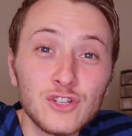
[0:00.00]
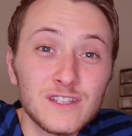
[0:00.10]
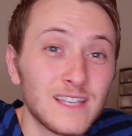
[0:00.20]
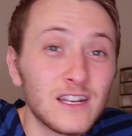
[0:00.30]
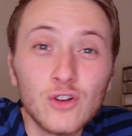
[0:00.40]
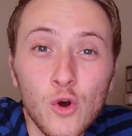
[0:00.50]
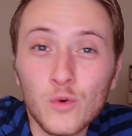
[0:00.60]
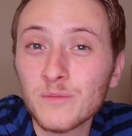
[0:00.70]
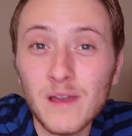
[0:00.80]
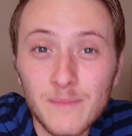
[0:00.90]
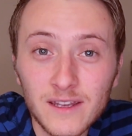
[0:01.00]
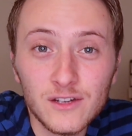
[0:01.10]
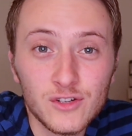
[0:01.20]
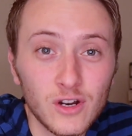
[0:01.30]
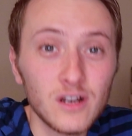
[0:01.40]
just set a goal with my
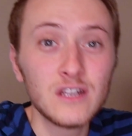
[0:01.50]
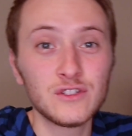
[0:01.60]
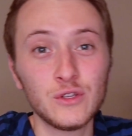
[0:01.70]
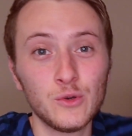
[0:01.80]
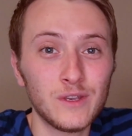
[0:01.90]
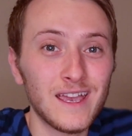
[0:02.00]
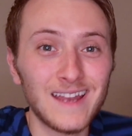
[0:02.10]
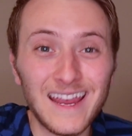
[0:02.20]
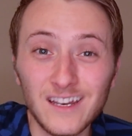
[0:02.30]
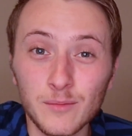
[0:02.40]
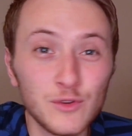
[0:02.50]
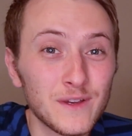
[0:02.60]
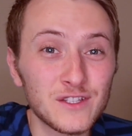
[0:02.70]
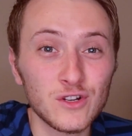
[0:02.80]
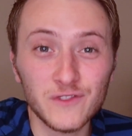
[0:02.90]
manager to get
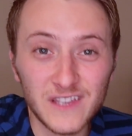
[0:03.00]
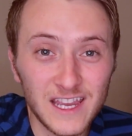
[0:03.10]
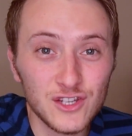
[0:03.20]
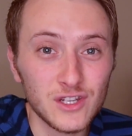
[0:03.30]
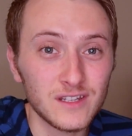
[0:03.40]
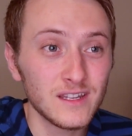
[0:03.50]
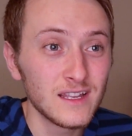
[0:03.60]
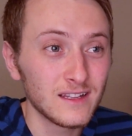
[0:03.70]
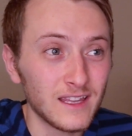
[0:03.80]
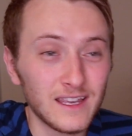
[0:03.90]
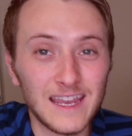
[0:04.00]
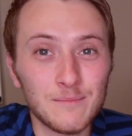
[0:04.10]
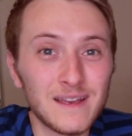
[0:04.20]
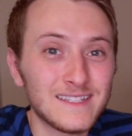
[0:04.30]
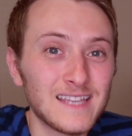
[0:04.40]
AWS certification like in
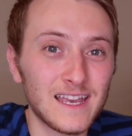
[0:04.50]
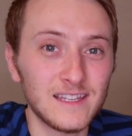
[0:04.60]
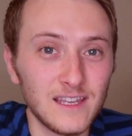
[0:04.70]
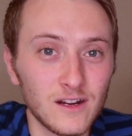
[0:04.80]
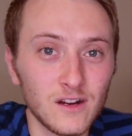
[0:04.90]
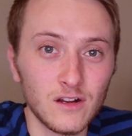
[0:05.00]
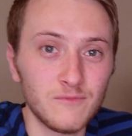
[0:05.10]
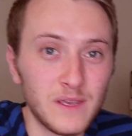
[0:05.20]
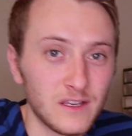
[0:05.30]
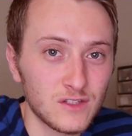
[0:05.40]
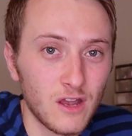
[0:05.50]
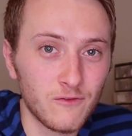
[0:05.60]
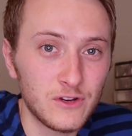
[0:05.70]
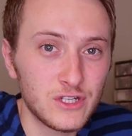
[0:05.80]
my second year of being a software